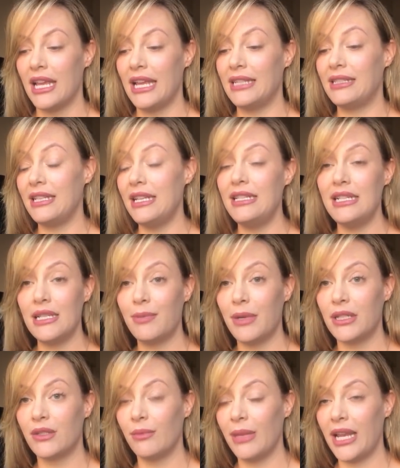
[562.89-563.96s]
It's the easiest
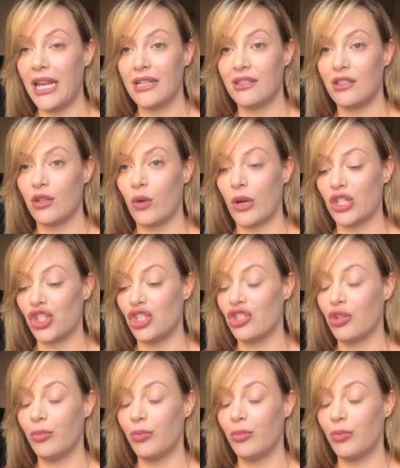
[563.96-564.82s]
place for me to answer your questions.